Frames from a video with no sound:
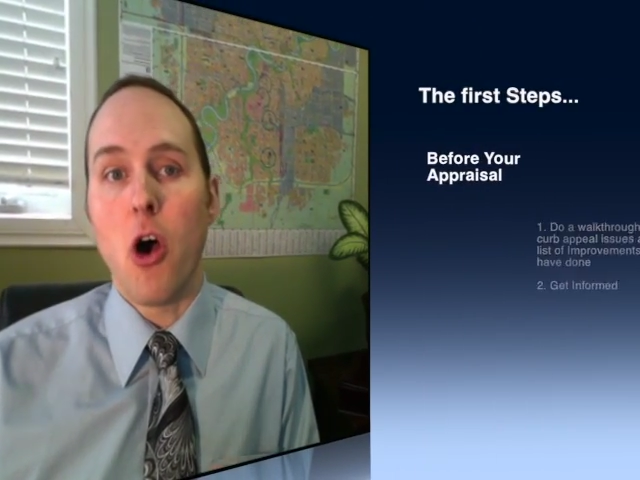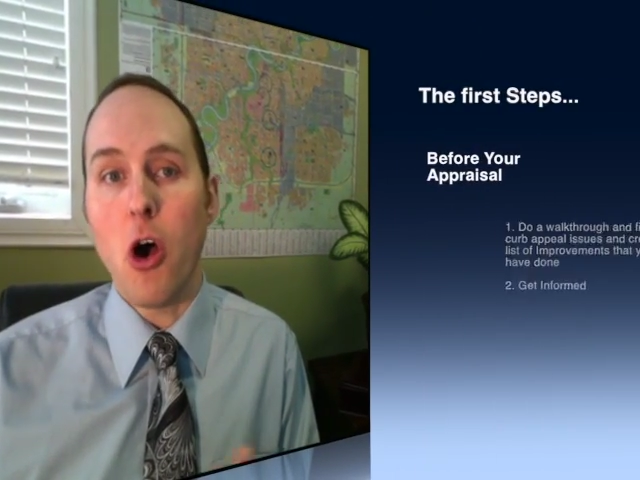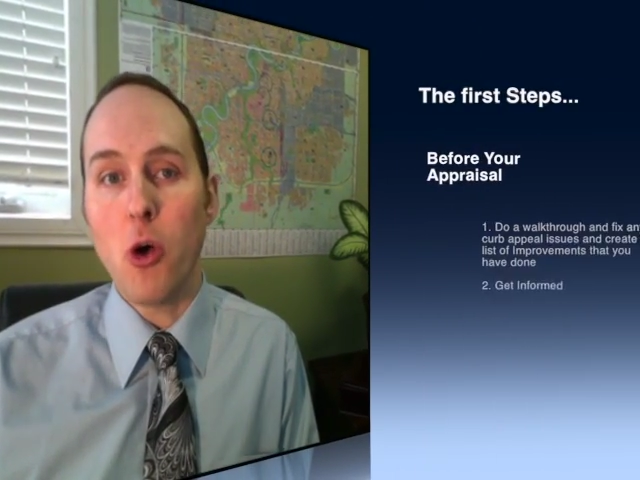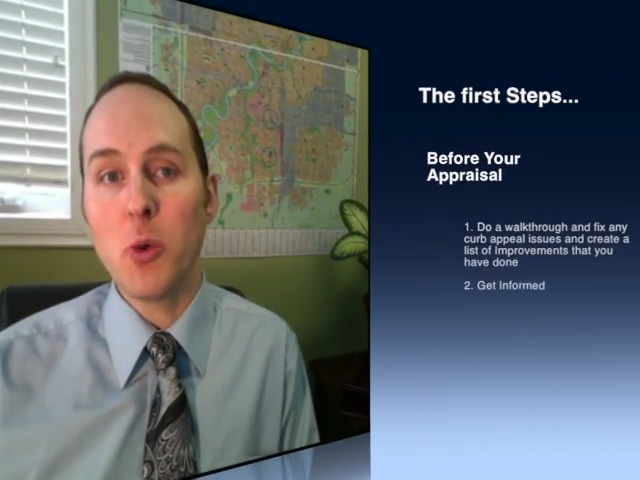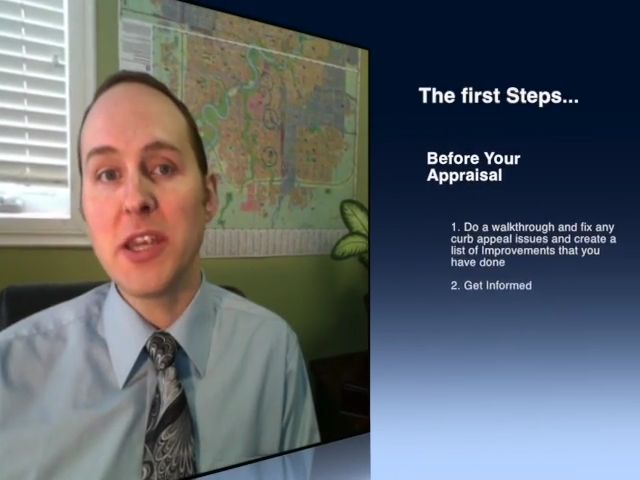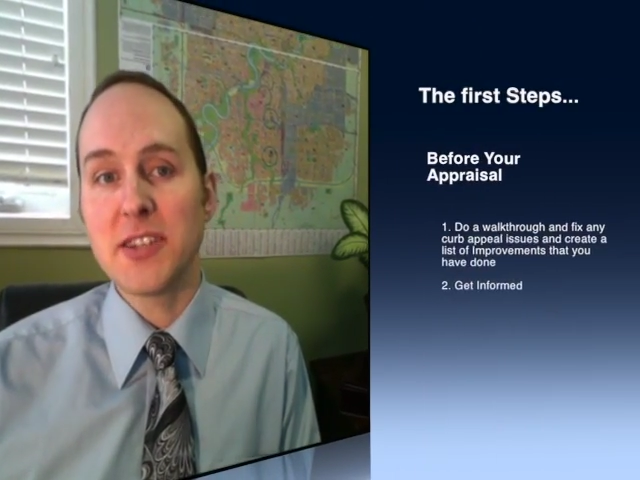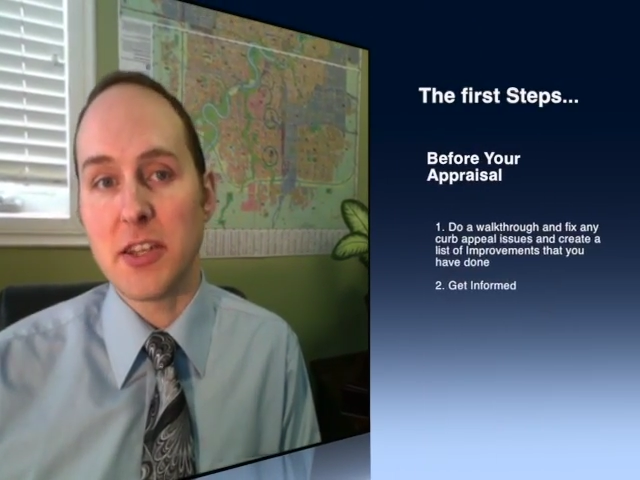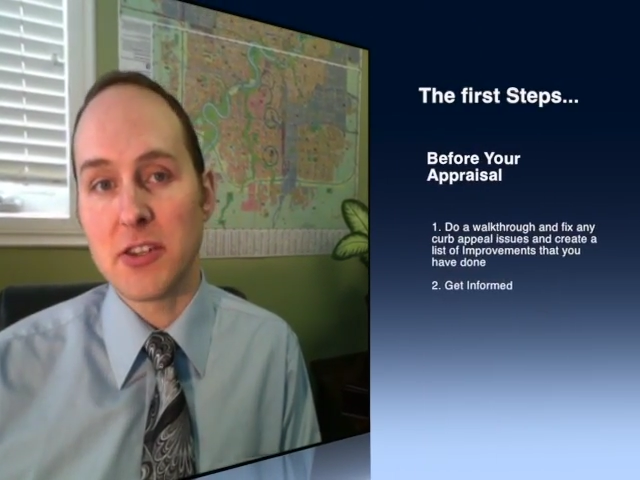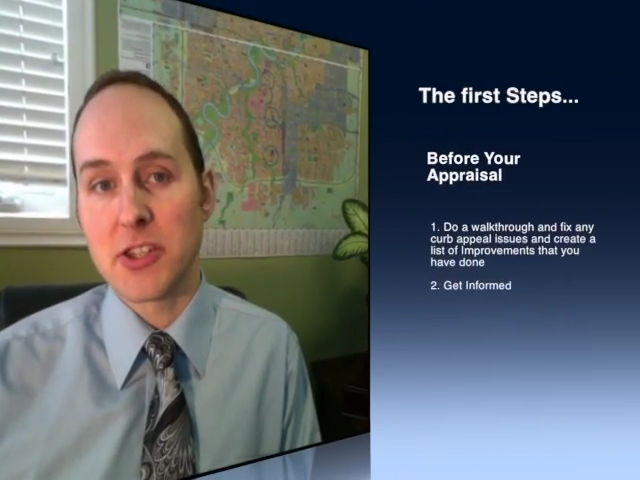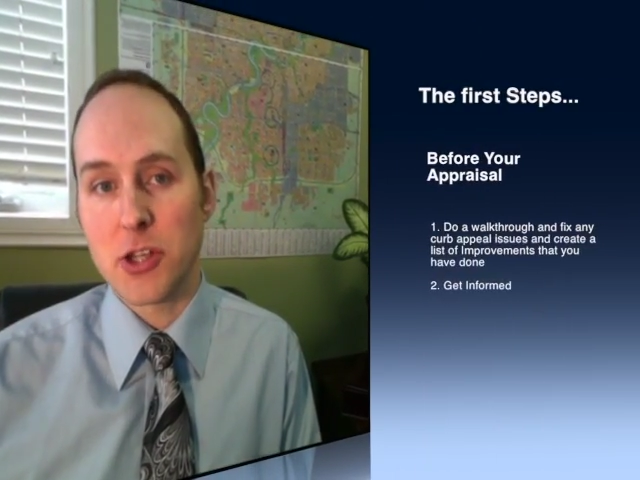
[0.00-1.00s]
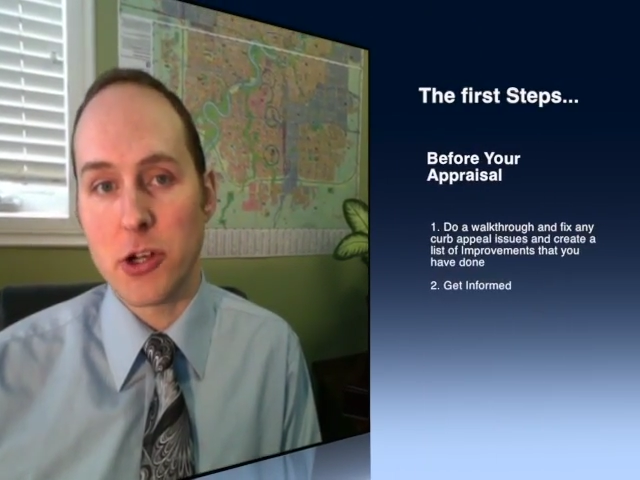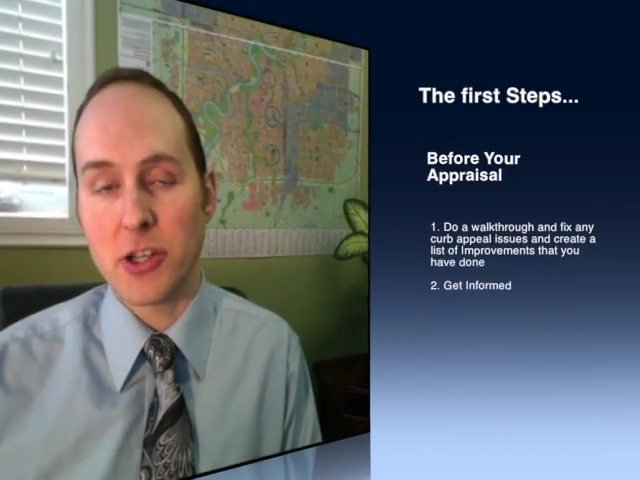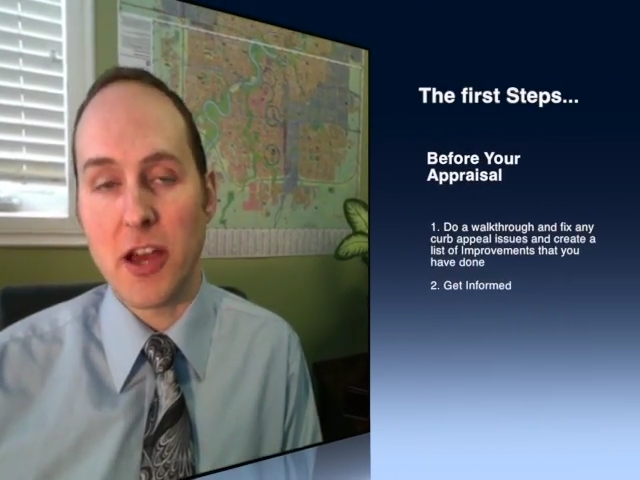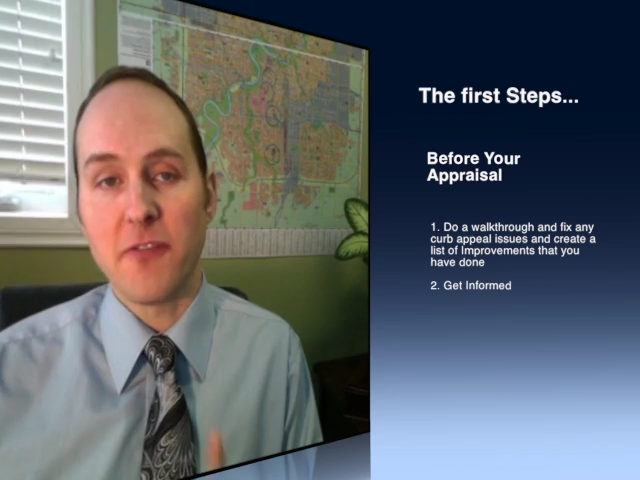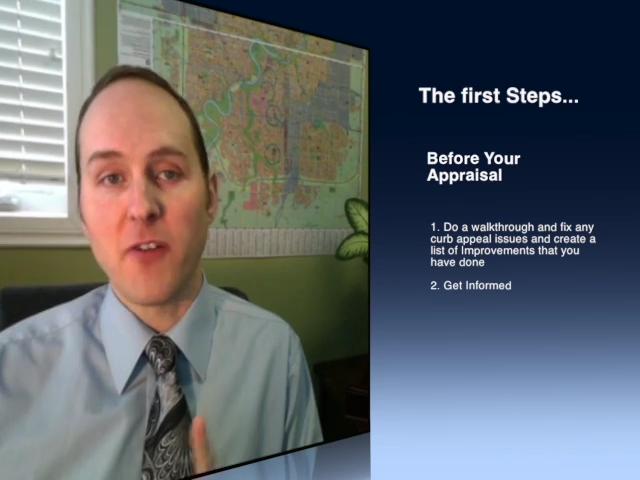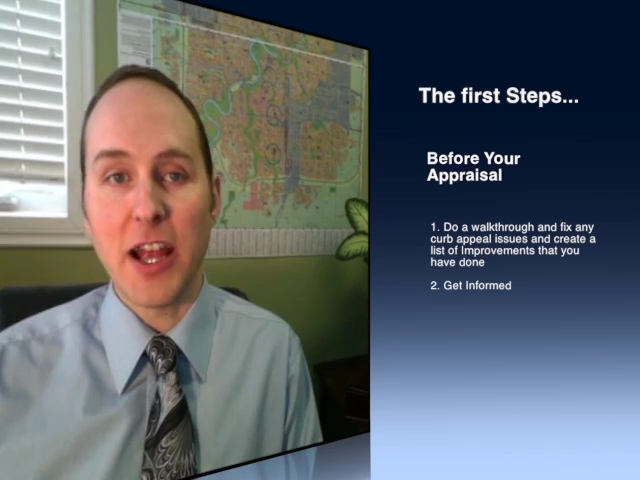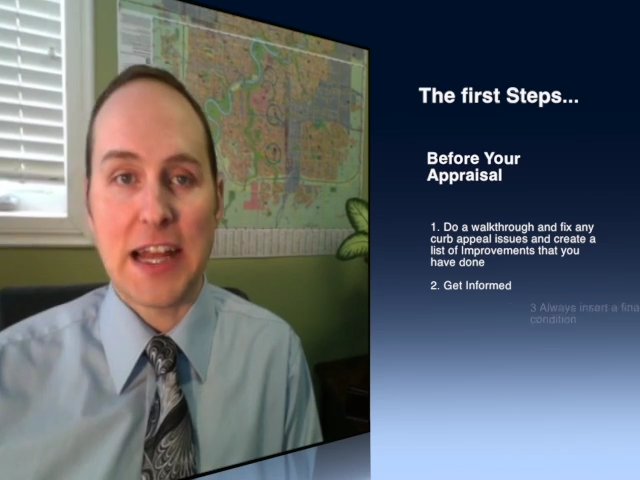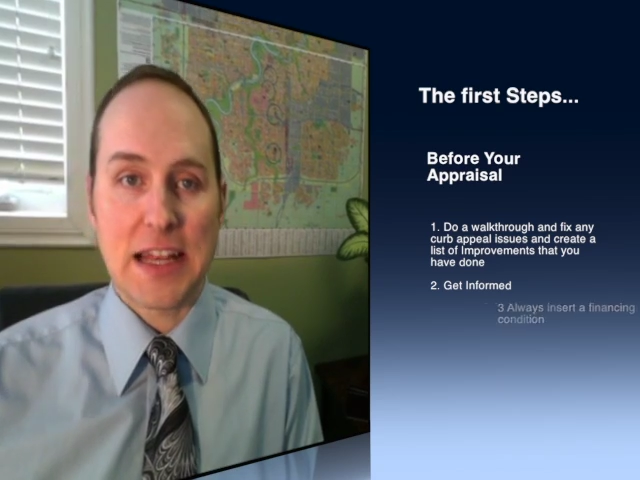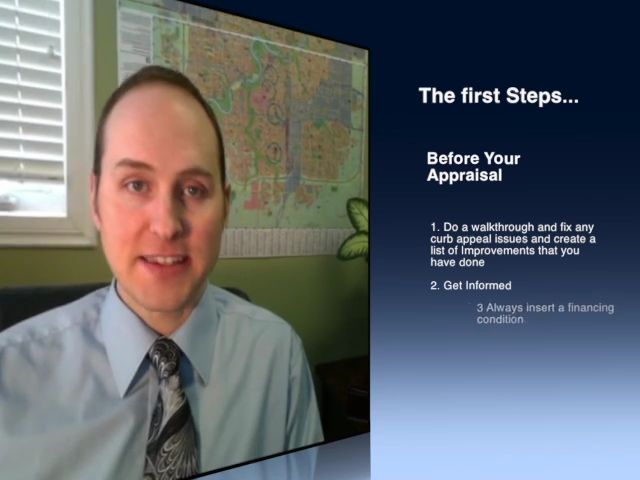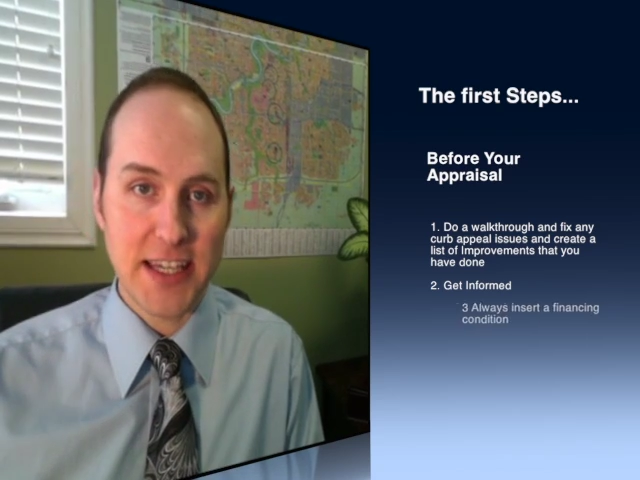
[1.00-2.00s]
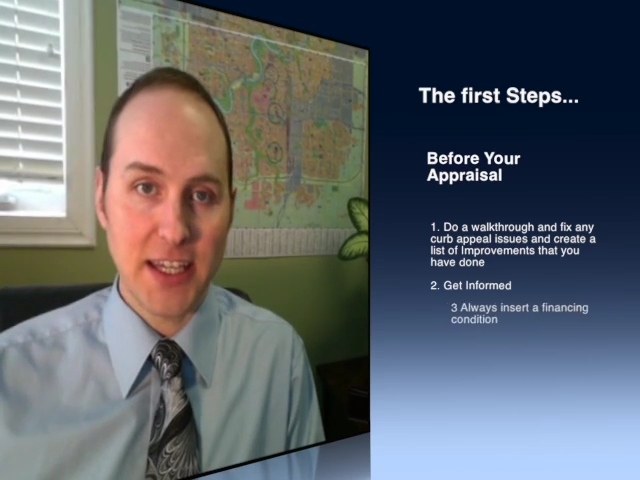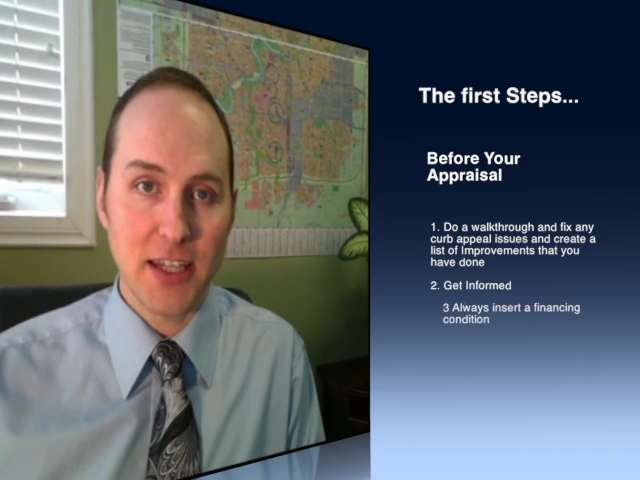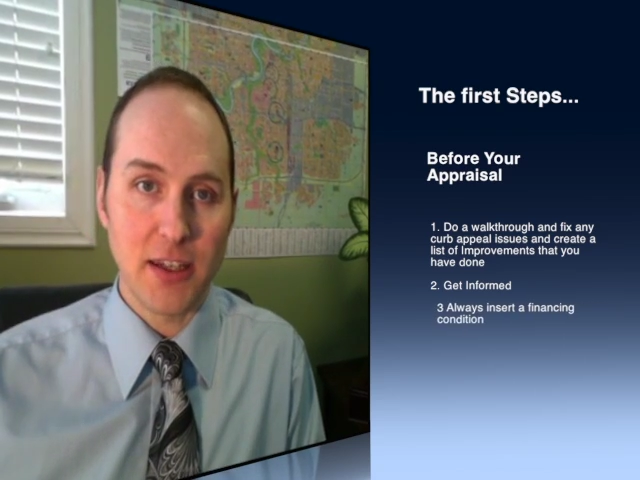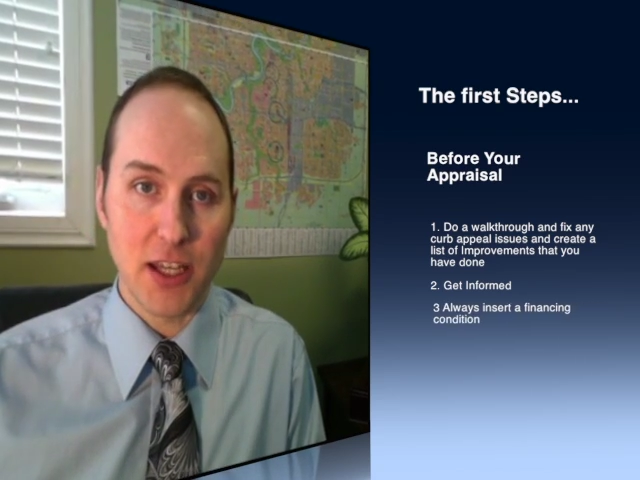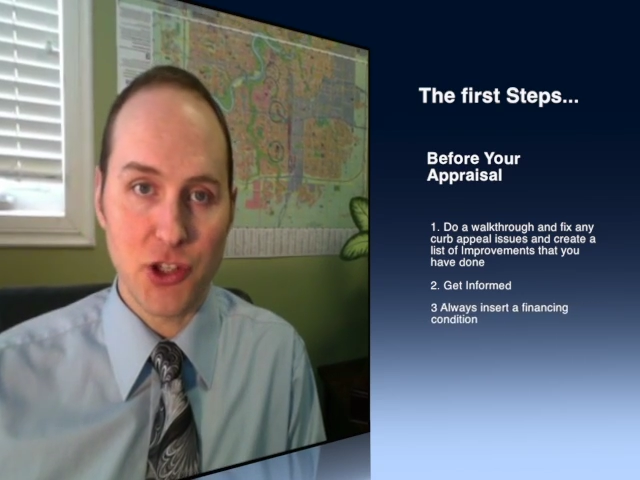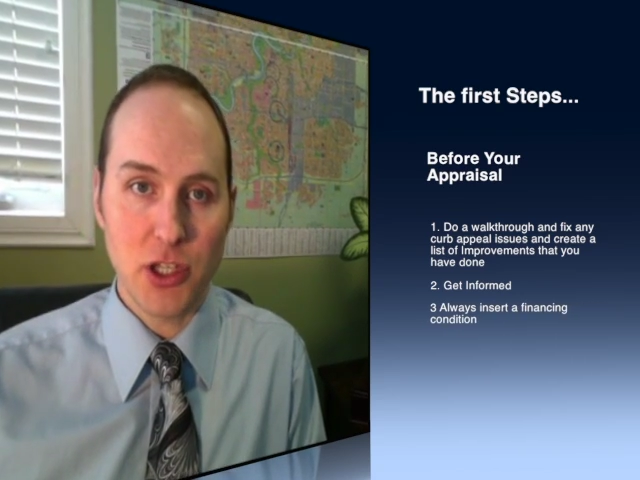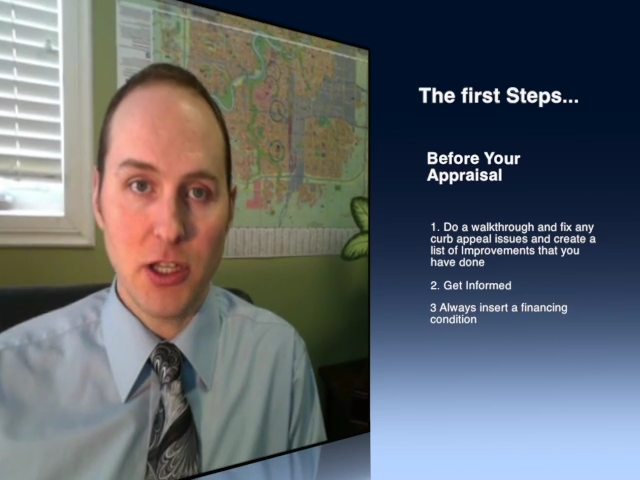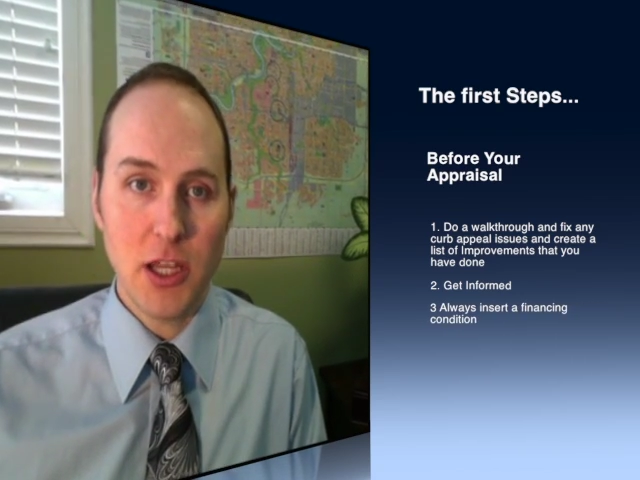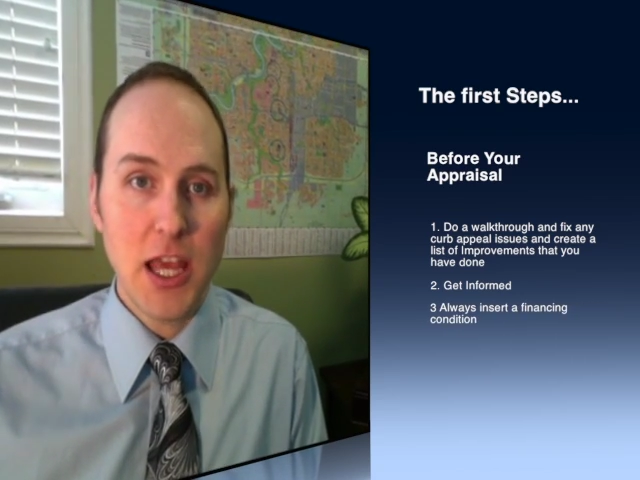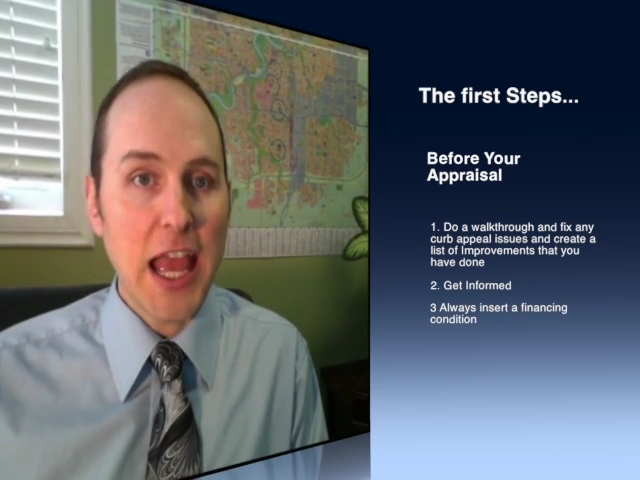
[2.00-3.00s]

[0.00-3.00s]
always insert a financing condition